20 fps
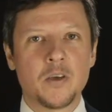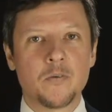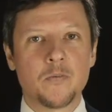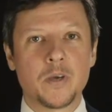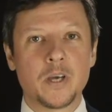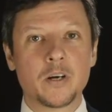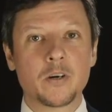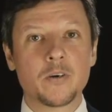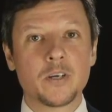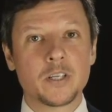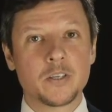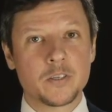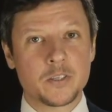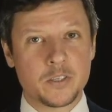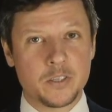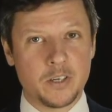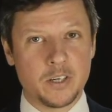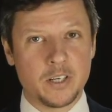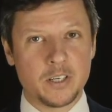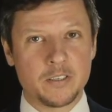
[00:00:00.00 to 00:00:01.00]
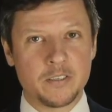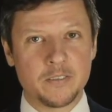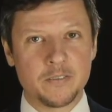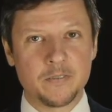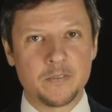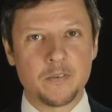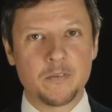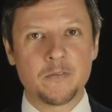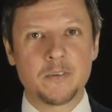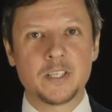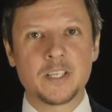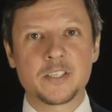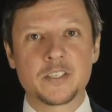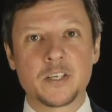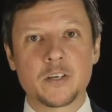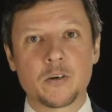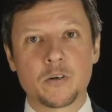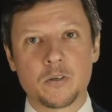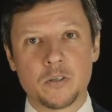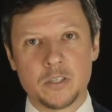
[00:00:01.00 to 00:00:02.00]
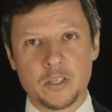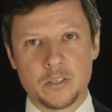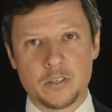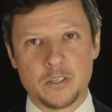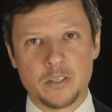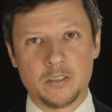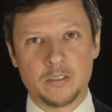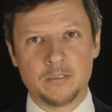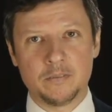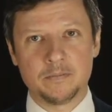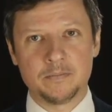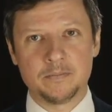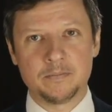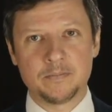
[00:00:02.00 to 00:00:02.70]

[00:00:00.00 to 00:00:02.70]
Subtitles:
We are going to start with the zero conditional.